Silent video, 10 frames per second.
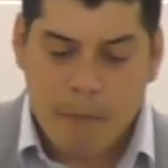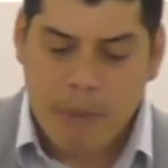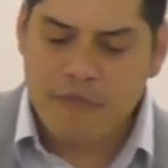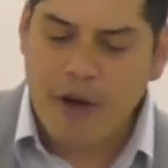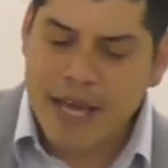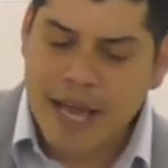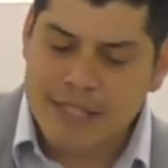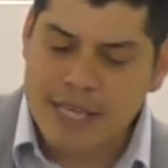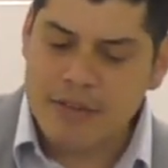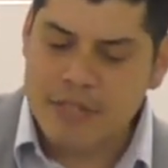But if I
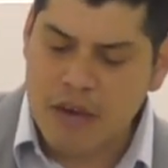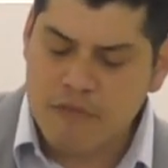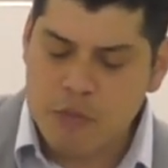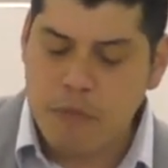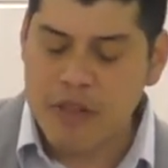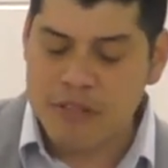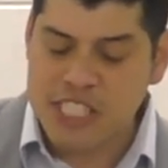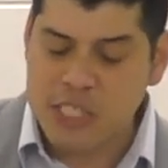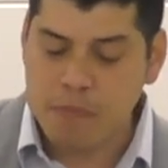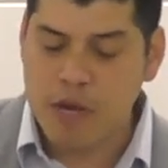cast out devils by the
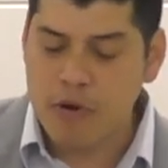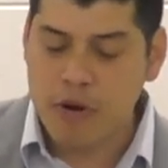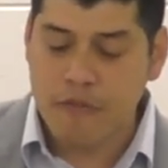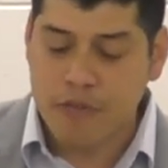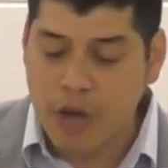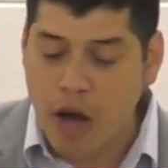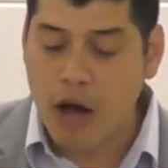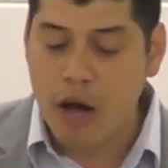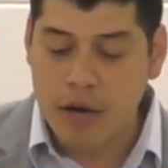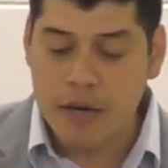Spirit of
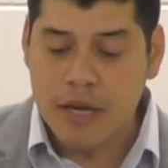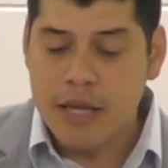God,